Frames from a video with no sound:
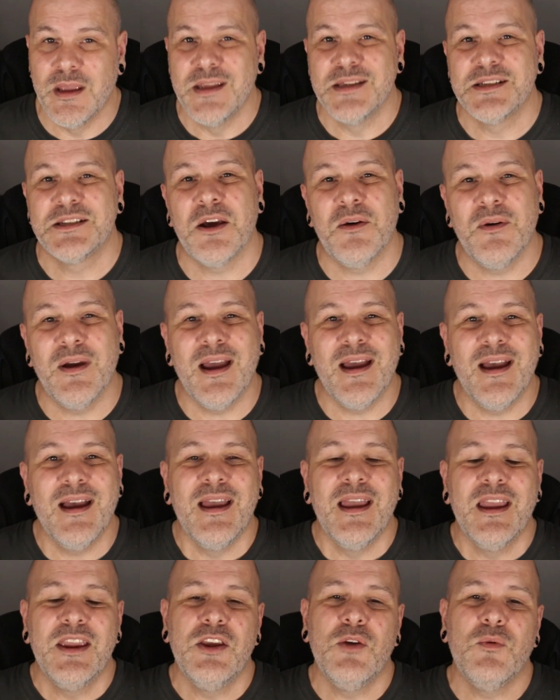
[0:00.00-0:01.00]
So
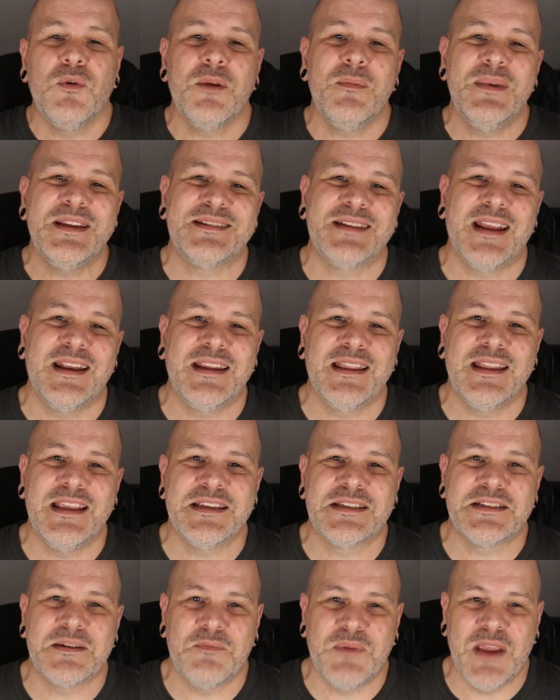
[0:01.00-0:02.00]
you want to be sending
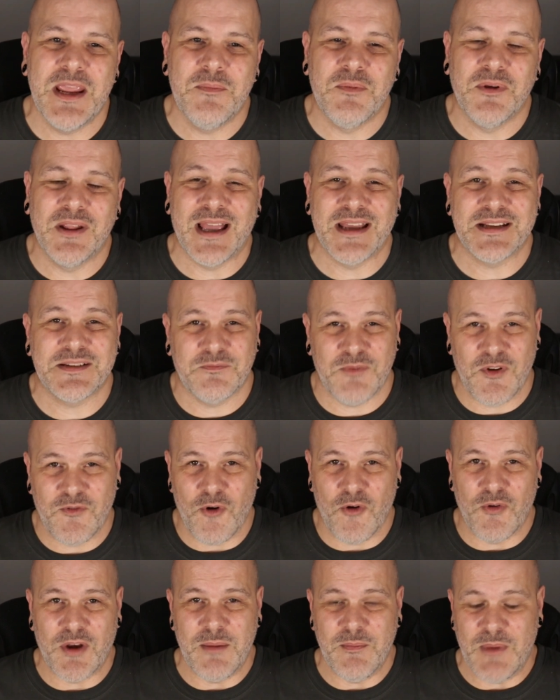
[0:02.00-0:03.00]
these to people, as we've
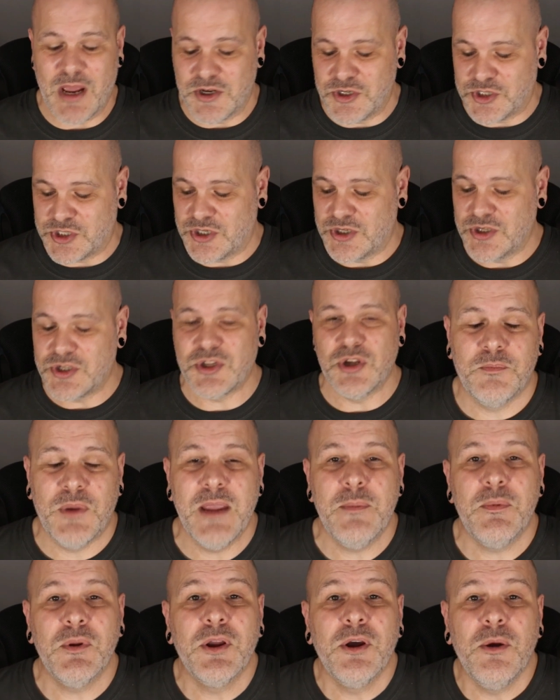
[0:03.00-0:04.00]
already mentioned,
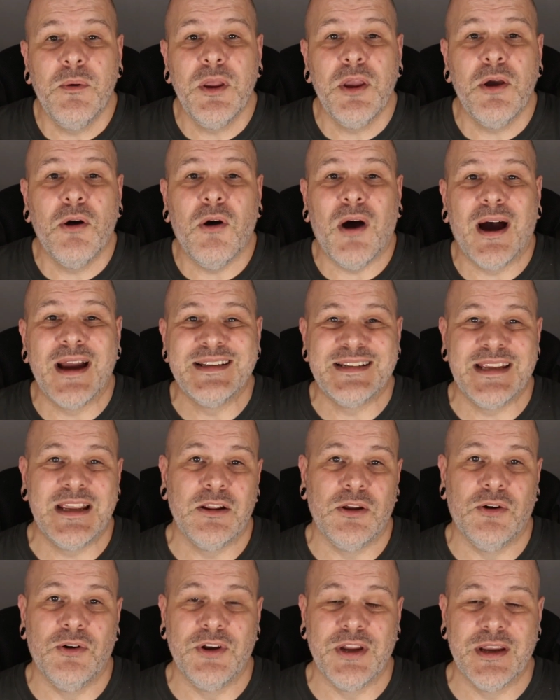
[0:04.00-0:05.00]
people who are your
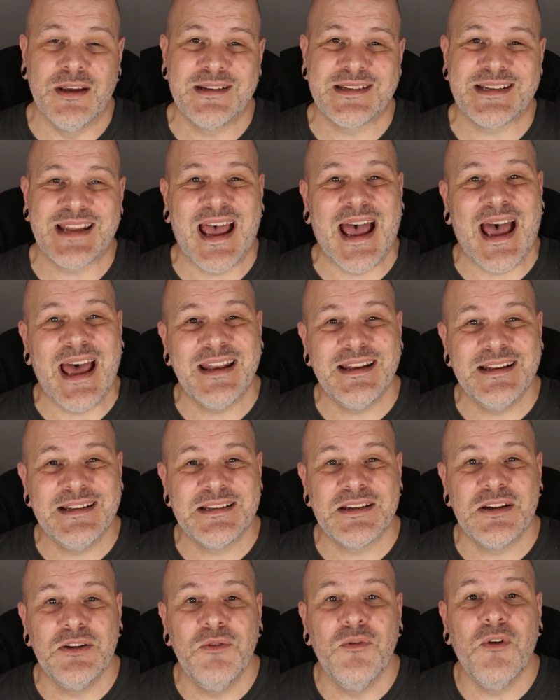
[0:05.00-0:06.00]
ideal audience
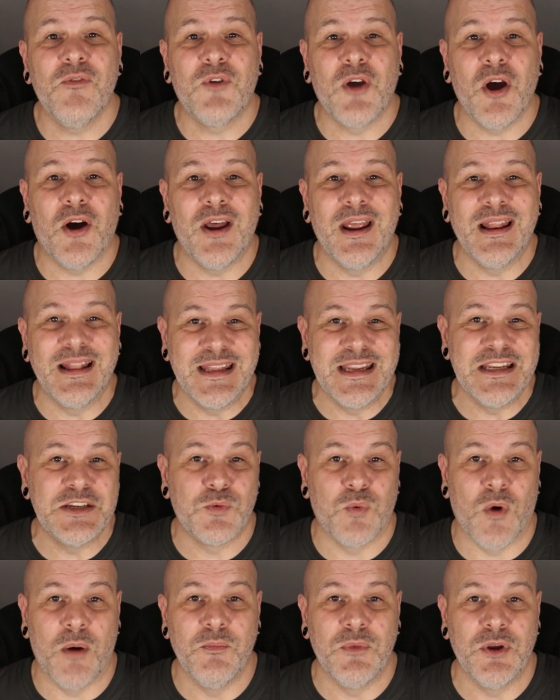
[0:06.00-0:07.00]
and who have got at
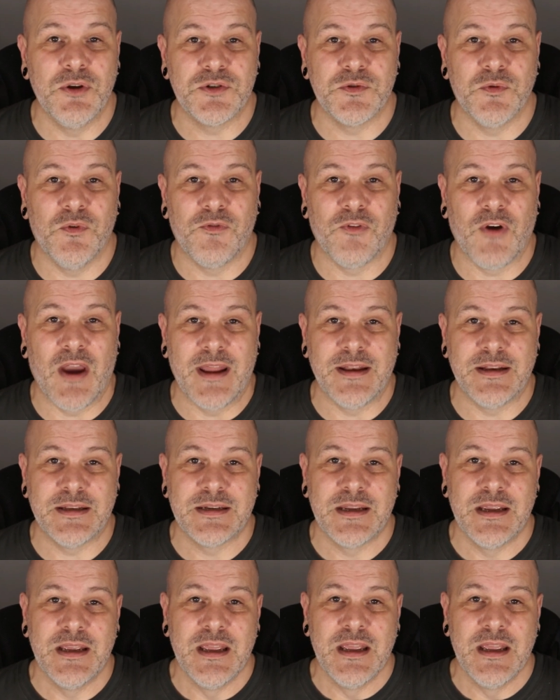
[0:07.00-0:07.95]
least one mutual friend.